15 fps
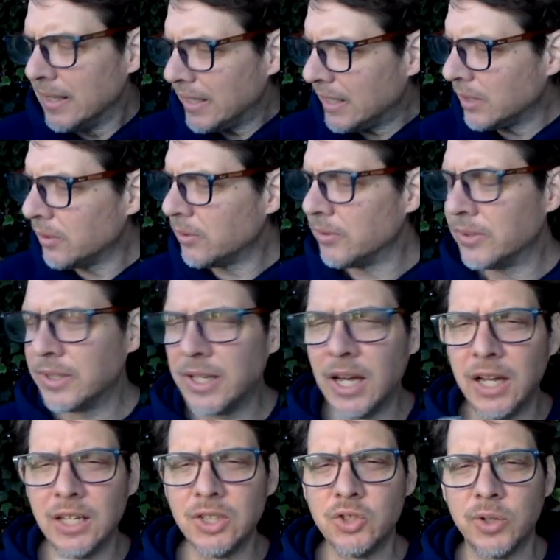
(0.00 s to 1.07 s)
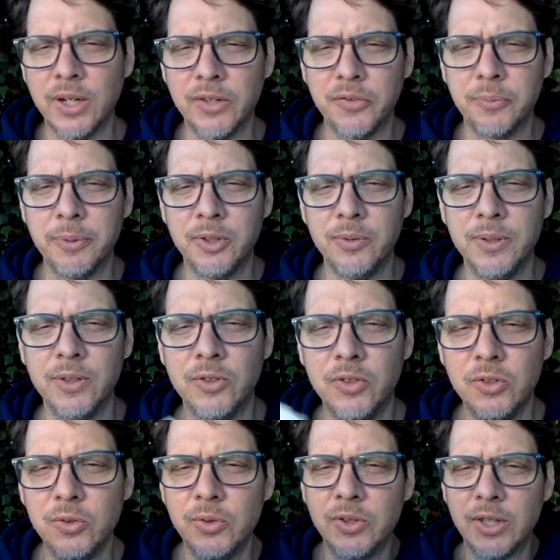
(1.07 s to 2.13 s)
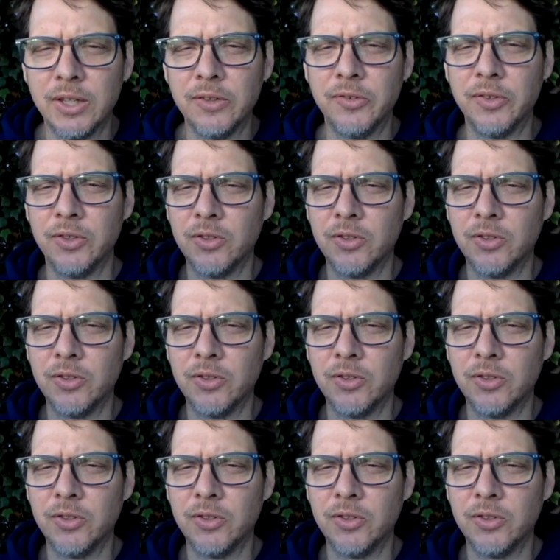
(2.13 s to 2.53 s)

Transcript: Here the contrast between the two things